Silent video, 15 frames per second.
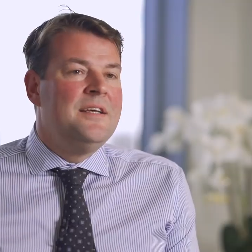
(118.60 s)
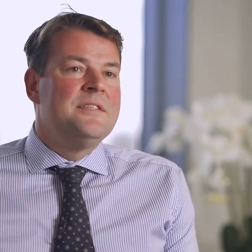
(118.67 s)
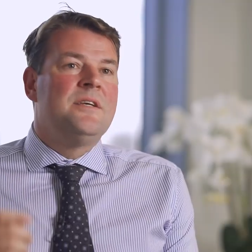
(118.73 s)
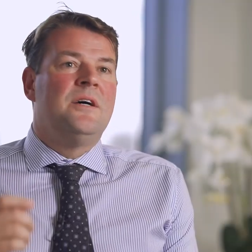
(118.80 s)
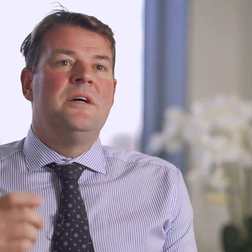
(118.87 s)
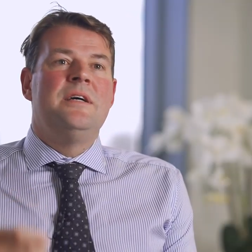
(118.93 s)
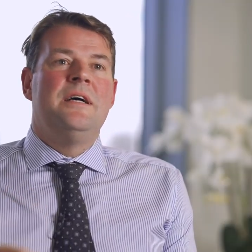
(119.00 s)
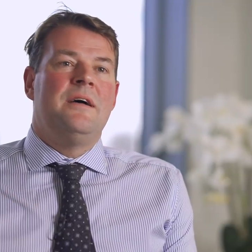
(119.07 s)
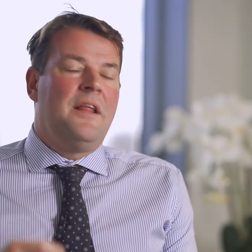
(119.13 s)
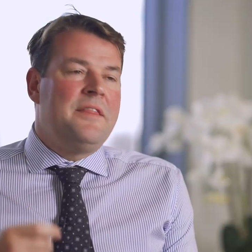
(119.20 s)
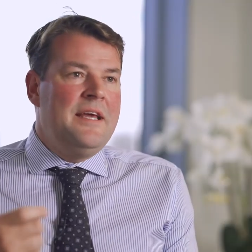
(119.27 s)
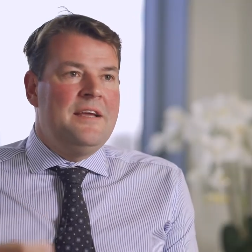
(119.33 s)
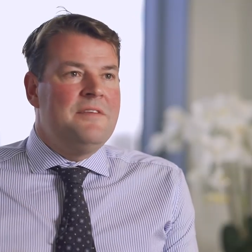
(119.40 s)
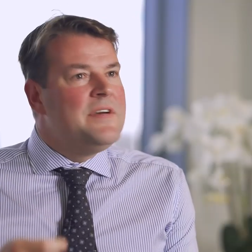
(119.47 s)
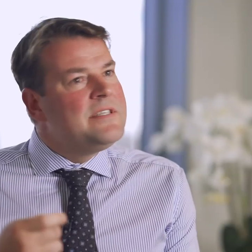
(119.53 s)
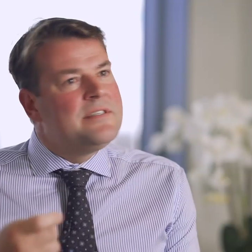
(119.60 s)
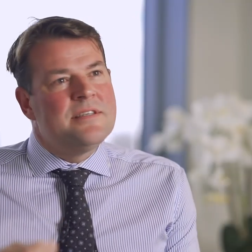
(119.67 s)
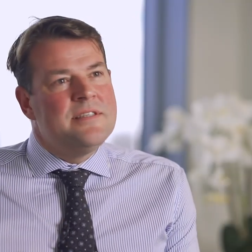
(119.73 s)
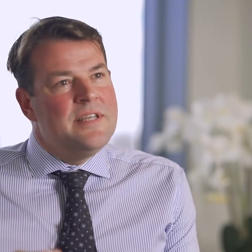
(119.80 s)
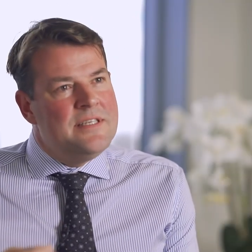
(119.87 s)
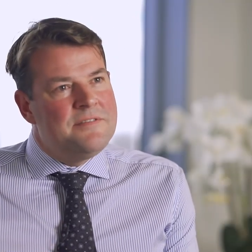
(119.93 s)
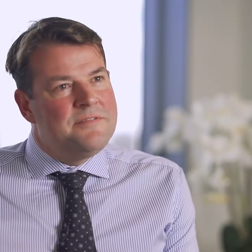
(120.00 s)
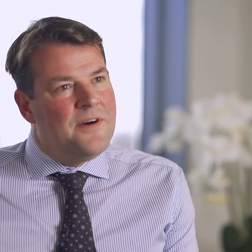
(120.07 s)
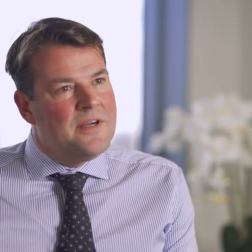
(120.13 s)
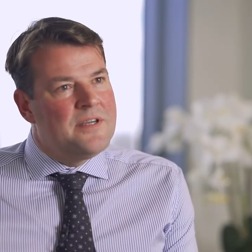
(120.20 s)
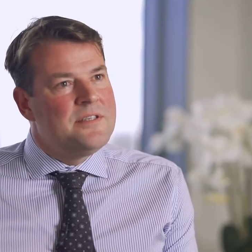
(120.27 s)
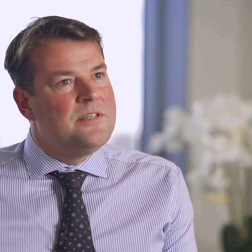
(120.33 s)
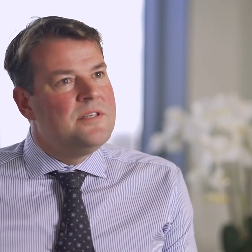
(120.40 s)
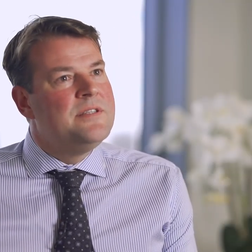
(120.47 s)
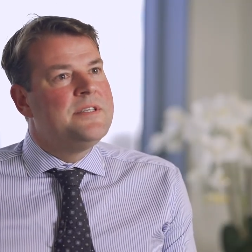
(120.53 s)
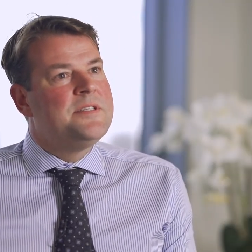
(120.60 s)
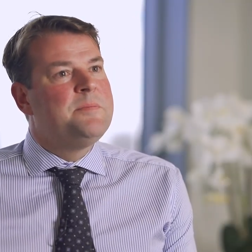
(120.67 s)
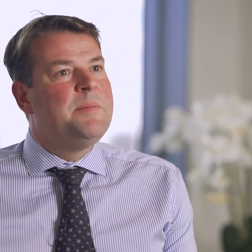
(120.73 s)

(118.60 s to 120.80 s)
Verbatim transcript: So I think investors need to focus on this